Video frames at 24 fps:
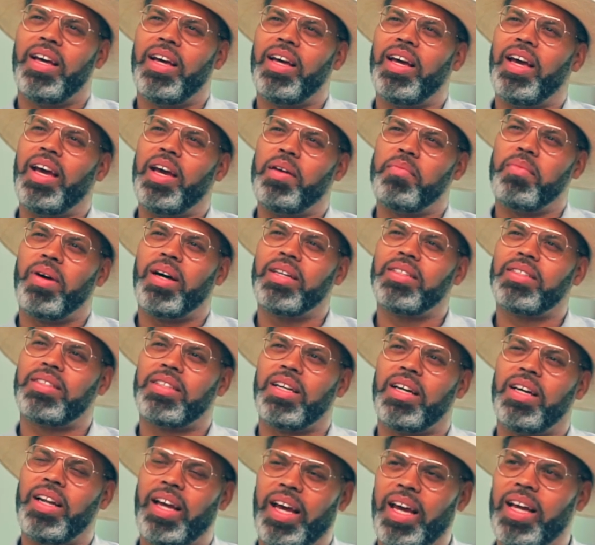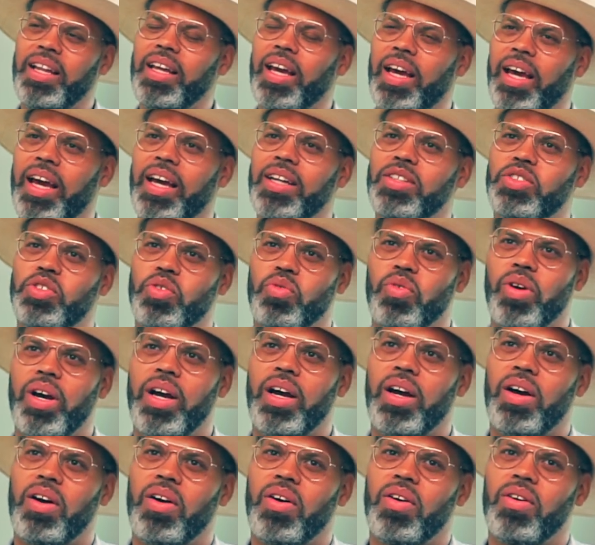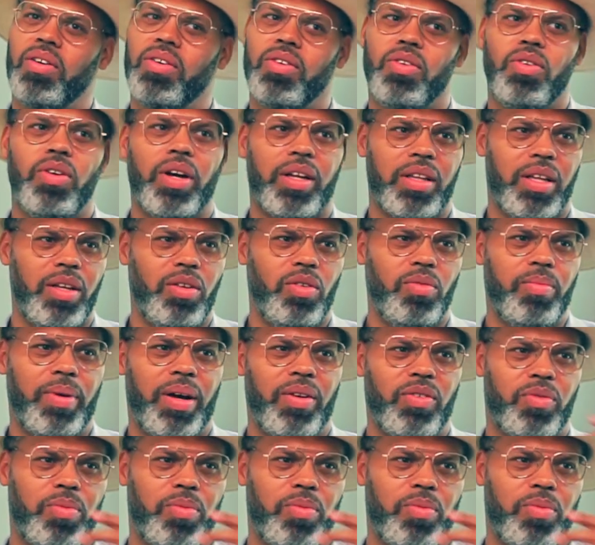and my son, and Jarrell, who I think you might have